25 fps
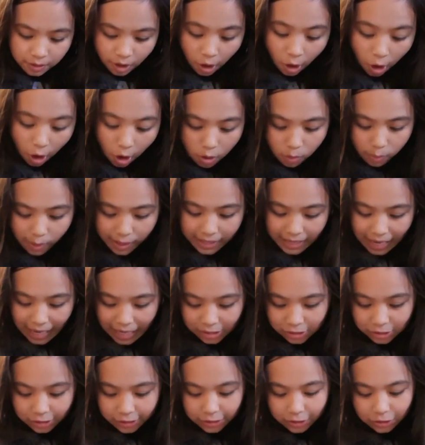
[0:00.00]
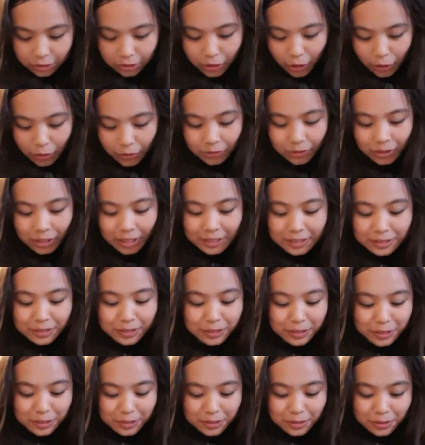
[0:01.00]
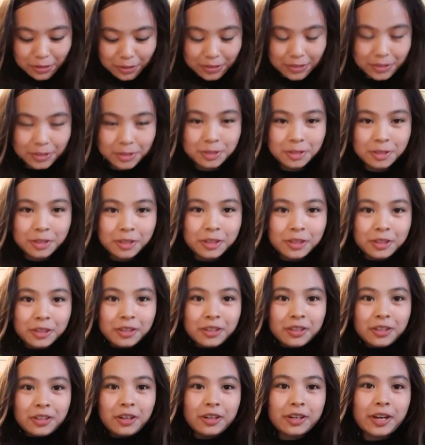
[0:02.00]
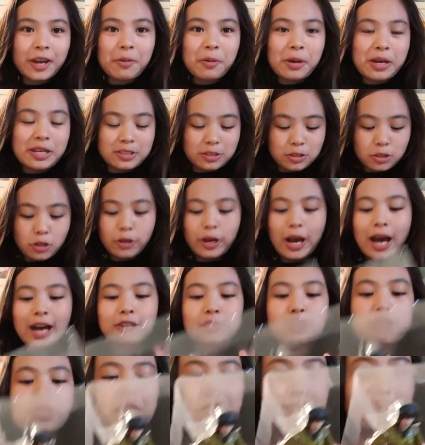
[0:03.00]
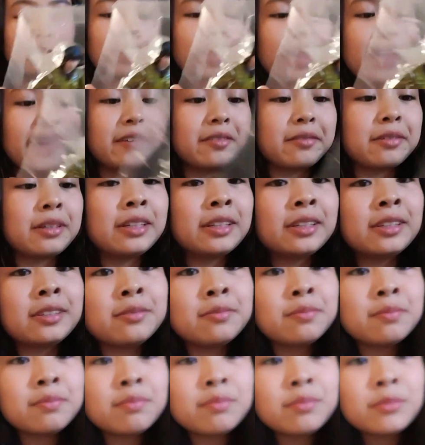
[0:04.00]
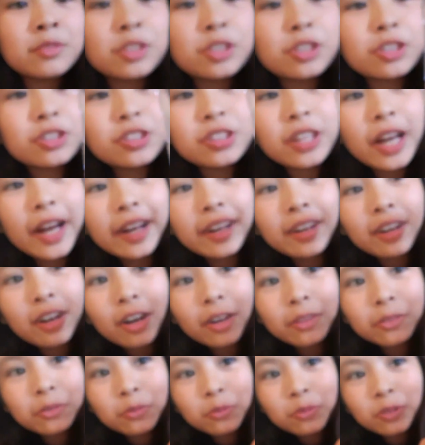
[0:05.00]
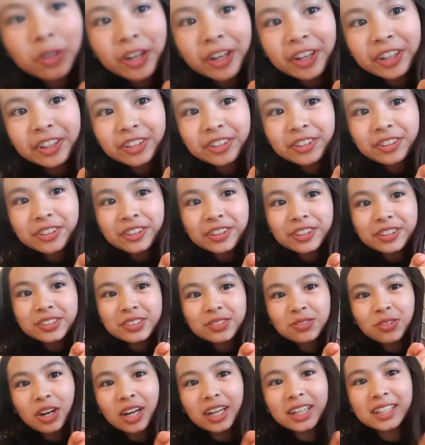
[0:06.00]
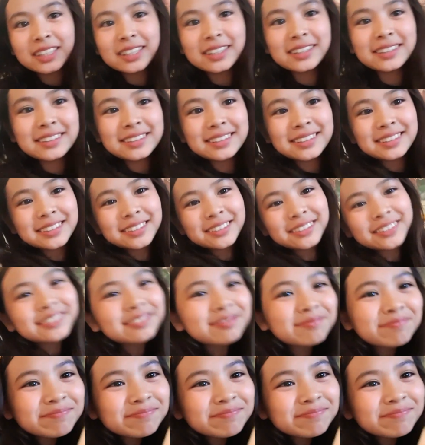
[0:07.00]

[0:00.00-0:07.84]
Oh wait, actually you don't need scissors. Okay, wait. So actually you just unwind these wires. So...